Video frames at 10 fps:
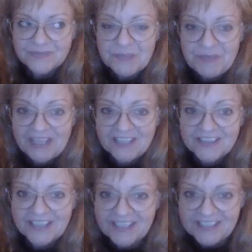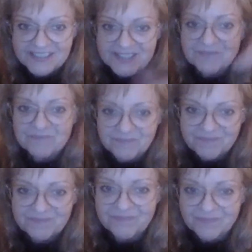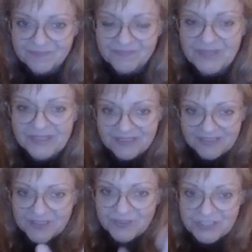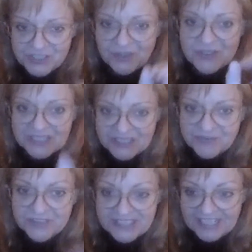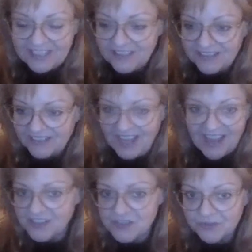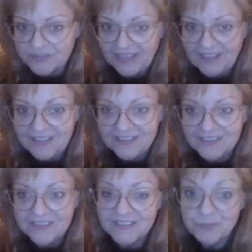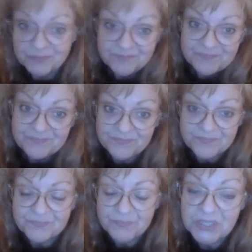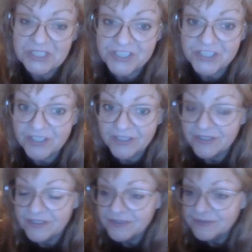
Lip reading: make it think it's, so it shows a different date than the actual date? Pretty sure.